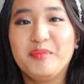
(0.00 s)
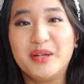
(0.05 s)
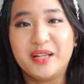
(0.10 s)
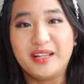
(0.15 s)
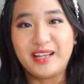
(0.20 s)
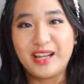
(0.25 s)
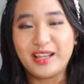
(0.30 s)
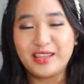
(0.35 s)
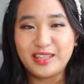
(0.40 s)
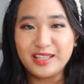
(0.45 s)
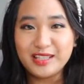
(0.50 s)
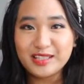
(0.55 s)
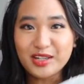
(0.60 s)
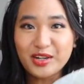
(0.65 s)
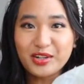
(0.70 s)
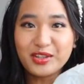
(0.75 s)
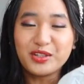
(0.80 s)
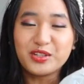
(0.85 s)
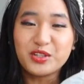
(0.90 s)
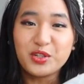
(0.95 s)
But these
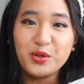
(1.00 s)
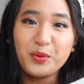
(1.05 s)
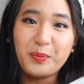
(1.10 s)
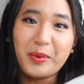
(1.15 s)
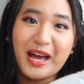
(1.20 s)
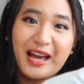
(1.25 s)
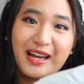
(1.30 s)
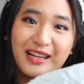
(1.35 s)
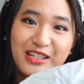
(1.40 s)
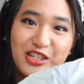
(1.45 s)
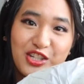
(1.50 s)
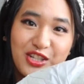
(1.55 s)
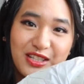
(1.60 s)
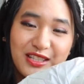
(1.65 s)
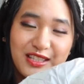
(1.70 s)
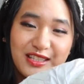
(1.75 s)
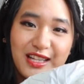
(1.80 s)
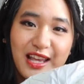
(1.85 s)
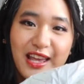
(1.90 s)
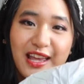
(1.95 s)
are the two
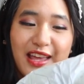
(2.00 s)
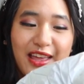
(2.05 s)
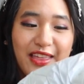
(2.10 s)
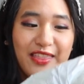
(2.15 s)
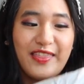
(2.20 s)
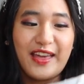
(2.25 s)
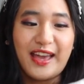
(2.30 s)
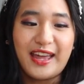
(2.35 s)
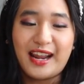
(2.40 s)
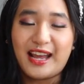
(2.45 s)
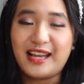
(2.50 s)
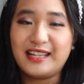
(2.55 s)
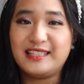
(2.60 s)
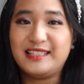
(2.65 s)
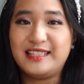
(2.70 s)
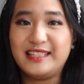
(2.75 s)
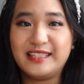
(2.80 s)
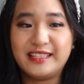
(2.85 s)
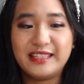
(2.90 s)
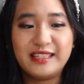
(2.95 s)
packages that I
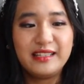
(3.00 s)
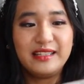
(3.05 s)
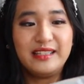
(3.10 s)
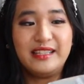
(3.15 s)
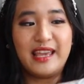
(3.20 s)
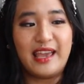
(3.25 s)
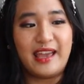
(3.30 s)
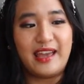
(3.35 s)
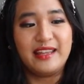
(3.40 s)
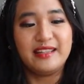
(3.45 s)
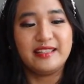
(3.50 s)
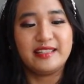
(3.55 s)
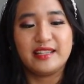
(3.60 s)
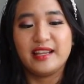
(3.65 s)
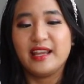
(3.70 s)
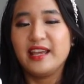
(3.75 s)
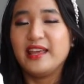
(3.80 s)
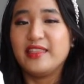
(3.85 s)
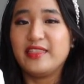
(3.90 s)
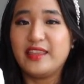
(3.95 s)
did get.
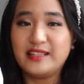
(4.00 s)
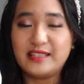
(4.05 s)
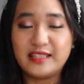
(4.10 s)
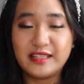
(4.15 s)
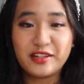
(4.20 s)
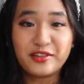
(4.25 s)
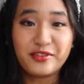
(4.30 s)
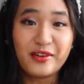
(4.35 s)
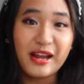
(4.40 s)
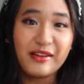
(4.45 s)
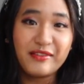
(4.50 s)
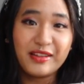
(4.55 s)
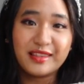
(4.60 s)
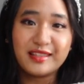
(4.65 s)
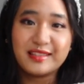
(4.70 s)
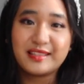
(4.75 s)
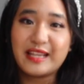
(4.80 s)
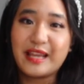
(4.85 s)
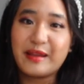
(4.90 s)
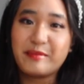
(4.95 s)
They did arrive at
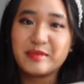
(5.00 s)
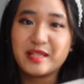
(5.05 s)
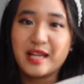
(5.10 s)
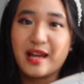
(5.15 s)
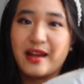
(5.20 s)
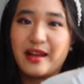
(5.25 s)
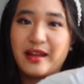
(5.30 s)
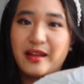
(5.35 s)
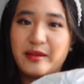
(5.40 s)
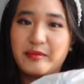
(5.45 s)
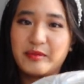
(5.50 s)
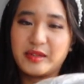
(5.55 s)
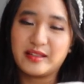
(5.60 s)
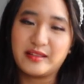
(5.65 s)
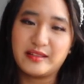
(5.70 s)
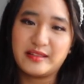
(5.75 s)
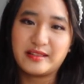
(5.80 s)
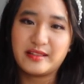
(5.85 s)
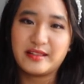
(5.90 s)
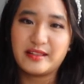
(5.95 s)
the same time
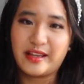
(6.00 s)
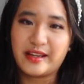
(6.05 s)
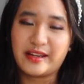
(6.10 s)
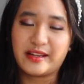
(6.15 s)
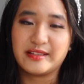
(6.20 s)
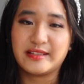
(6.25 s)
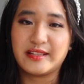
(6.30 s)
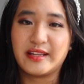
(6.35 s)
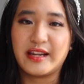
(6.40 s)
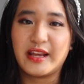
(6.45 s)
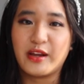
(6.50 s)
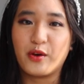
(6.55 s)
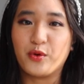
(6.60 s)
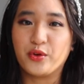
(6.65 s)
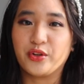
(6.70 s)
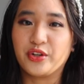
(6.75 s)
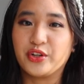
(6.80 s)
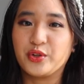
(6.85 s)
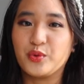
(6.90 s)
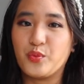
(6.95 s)
because, like I said, I
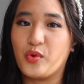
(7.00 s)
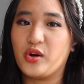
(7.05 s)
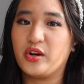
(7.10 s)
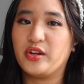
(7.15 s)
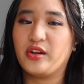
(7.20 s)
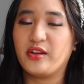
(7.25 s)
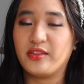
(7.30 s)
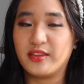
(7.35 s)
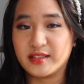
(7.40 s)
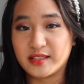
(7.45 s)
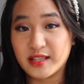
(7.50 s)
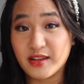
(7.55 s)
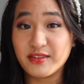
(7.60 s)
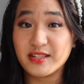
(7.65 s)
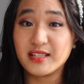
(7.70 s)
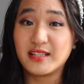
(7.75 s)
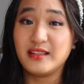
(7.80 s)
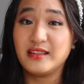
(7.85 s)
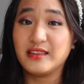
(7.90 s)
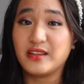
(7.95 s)
ordered one on the
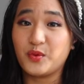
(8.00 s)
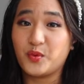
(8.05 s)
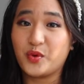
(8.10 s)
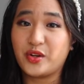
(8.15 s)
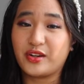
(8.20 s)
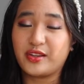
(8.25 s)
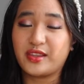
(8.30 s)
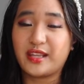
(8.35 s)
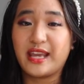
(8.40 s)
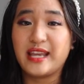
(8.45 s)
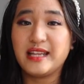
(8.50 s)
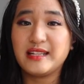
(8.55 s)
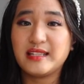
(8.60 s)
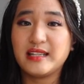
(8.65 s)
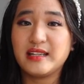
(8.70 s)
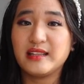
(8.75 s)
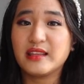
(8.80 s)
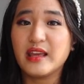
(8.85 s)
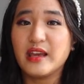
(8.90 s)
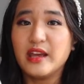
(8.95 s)
17th and one on the
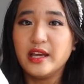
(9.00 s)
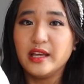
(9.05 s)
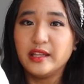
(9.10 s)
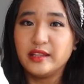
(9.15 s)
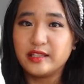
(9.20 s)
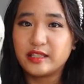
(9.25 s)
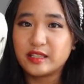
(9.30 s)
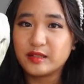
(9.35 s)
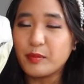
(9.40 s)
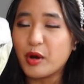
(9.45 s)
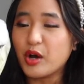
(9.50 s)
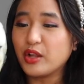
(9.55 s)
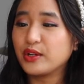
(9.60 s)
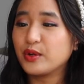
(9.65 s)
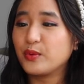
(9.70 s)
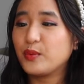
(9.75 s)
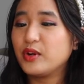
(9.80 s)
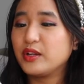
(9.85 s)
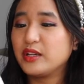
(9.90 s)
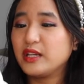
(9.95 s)
18th. The
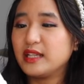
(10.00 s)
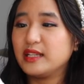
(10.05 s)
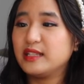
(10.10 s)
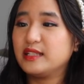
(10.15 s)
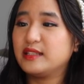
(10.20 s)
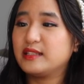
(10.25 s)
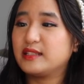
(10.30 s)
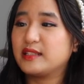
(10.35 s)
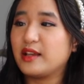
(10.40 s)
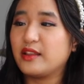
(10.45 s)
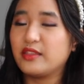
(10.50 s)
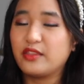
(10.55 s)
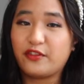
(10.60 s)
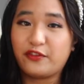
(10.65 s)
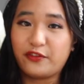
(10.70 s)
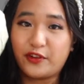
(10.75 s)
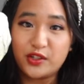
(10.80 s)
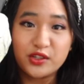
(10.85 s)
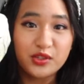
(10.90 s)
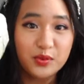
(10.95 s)
smaller one is the
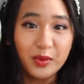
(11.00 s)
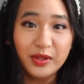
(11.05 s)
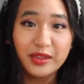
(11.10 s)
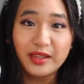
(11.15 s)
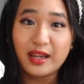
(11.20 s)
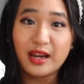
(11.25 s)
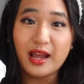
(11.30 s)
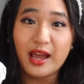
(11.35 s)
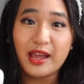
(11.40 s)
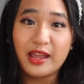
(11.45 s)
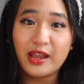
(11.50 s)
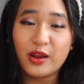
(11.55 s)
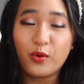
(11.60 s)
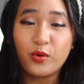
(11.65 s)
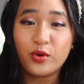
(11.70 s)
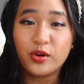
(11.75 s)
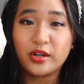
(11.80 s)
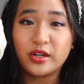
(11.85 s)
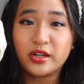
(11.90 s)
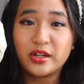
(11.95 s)
first one that I
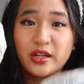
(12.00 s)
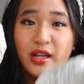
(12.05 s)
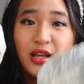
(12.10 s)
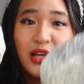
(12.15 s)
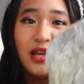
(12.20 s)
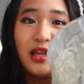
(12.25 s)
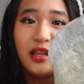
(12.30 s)
ordered.